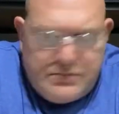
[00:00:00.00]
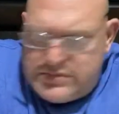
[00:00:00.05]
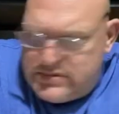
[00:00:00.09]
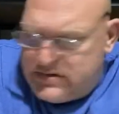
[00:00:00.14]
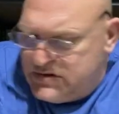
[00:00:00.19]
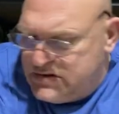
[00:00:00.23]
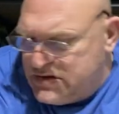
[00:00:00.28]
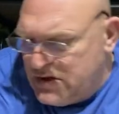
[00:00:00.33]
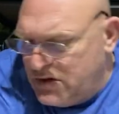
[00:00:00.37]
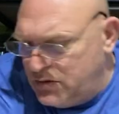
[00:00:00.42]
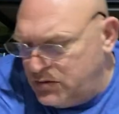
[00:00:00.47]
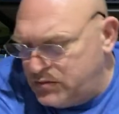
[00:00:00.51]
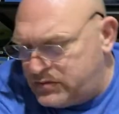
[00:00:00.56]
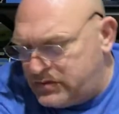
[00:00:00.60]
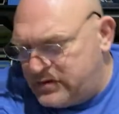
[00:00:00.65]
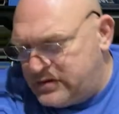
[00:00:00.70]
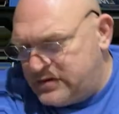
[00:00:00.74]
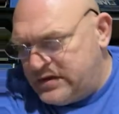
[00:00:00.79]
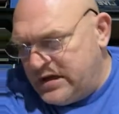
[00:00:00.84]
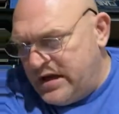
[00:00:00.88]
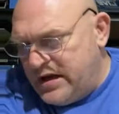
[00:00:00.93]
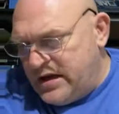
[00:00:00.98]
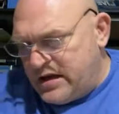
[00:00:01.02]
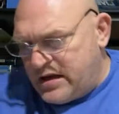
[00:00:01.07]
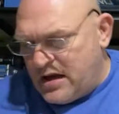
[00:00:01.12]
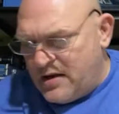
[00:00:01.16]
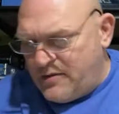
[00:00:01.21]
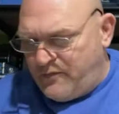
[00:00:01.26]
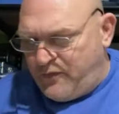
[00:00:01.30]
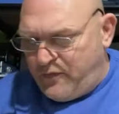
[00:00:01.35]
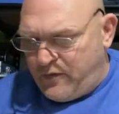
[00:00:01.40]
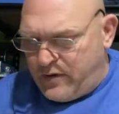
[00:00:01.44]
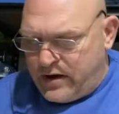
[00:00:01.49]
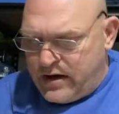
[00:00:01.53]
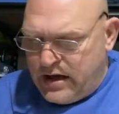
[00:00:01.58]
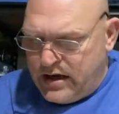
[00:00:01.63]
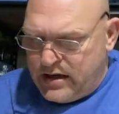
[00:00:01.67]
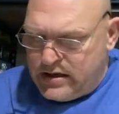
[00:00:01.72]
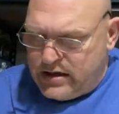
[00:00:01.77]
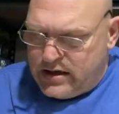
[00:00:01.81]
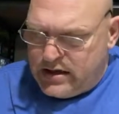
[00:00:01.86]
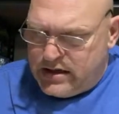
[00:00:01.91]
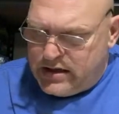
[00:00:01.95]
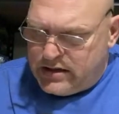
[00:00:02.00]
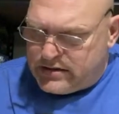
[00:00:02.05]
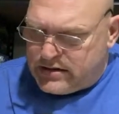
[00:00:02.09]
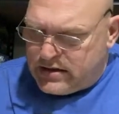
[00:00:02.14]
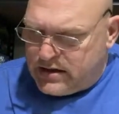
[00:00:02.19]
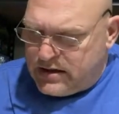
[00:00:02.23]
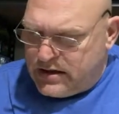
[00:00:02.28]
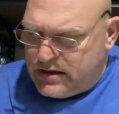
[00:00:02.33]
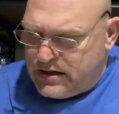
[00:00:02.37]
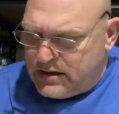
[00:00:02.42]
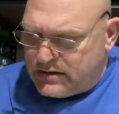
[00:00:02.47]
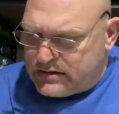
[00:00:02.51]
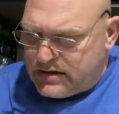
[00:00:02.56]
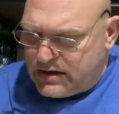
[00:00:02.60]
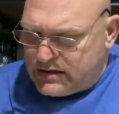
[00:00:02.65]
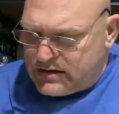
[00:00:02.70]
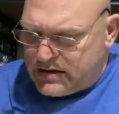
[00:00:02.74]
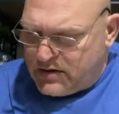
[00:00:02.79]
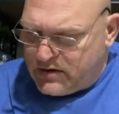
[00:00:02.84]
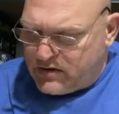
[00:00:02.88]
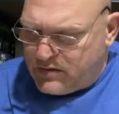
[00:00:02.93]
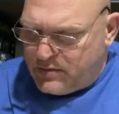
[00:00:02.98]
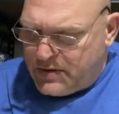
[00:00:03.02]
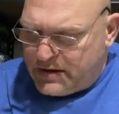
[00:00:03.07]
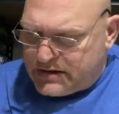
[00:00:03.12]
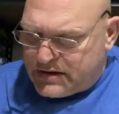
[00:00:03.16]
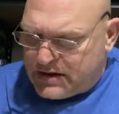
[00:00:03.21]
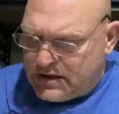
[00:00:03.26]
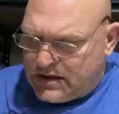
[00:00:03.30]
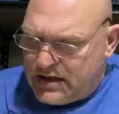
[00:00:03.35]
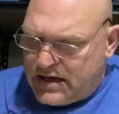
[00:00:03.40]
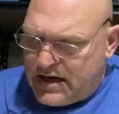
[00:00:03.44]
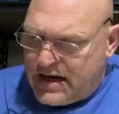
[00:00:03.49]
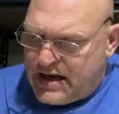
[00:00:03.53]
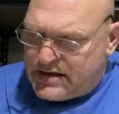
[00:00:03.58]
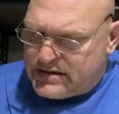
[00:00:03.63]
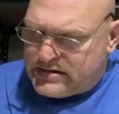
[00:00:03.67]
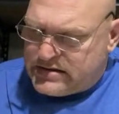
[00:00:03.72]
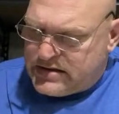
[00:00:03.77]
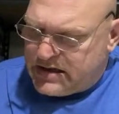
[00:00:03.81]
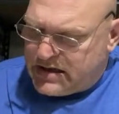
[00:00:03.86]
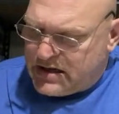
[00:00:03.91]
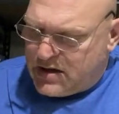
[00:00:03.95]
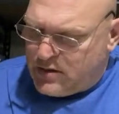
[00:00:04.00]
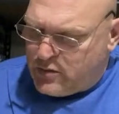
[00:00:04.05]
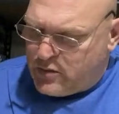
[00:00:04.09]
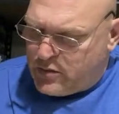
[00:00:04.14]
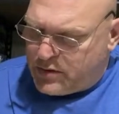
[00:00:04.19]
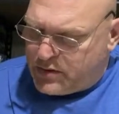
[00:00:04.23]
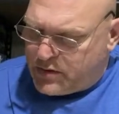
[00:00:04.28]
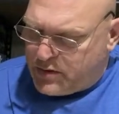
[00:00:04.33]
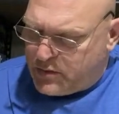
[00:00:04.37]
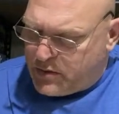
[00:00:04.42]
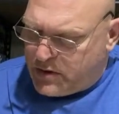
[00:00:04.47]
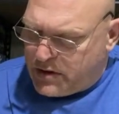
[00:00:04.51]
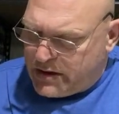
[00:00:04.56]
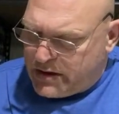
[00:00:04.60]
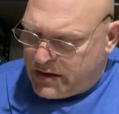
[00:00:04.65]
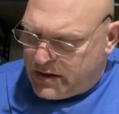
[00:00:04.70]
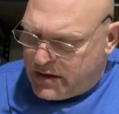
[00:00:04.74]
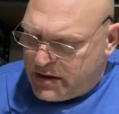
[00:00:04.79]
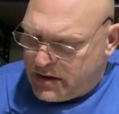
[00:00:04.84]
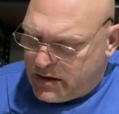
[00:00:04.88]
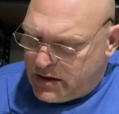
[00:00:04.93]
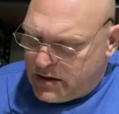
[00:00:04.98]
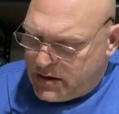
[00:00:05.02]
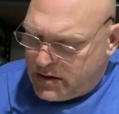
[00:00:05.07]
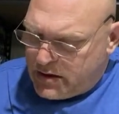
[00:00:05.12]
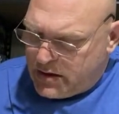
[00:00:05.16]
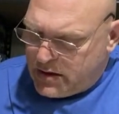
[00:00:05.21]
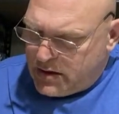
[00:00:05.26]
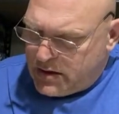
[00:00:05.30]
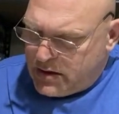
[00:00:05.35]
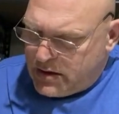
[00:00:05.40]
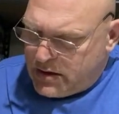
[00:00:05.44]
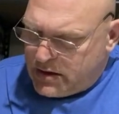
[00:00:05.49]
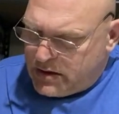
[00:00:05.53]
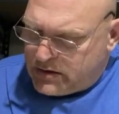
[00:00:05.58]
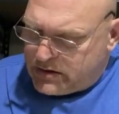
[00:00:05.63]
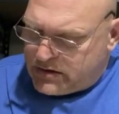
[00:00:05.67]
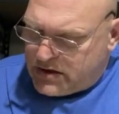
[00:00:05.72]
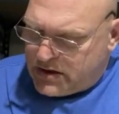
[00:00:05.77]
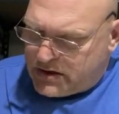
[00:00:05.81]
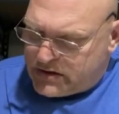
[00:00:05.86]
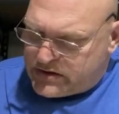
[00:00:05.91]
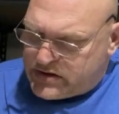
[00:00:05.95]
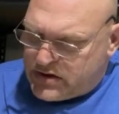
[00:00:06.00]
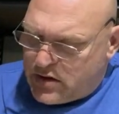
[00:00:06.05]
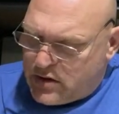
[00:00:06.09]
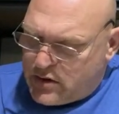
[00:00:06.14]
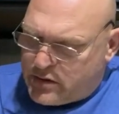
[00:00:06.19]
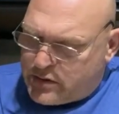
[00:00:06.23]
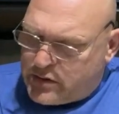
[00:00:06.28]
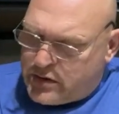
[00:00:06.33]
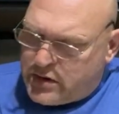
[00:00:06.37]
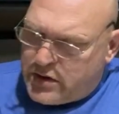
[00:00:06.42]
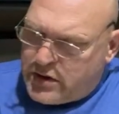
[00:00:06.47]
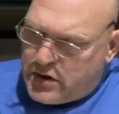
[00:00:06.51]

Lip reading: don't think I'm forgetting anything. I think that was about the last thing I wanted to really touch on.